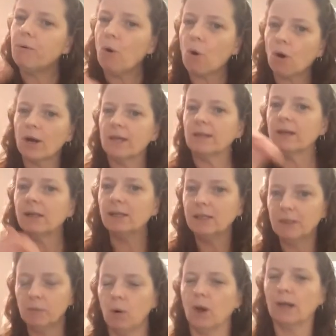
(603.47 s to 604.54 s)
pouring the
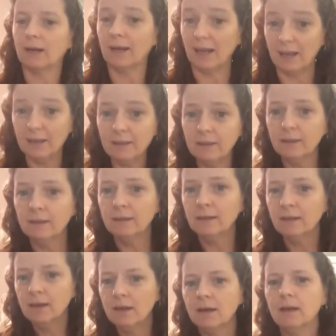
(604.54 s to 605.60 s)
clean water in,
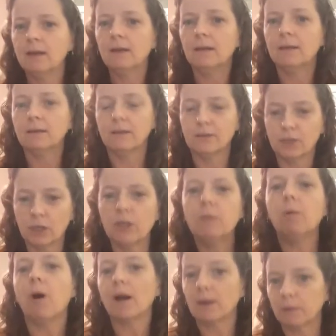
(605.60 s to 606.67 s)
the dirty
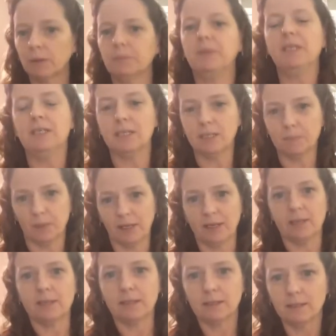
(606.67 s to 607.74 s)
water will be
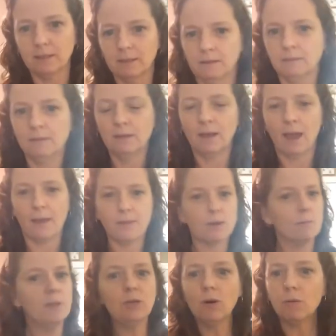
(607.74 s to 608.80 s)
displaced. And there
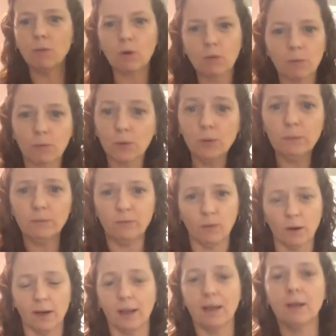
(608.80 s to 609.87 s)
will be no more room
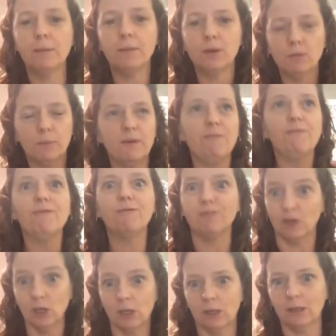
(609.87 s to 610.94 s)
for it. You'll be
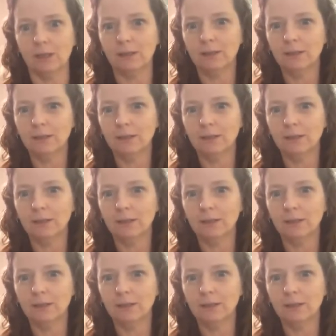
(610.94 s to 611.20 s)
full.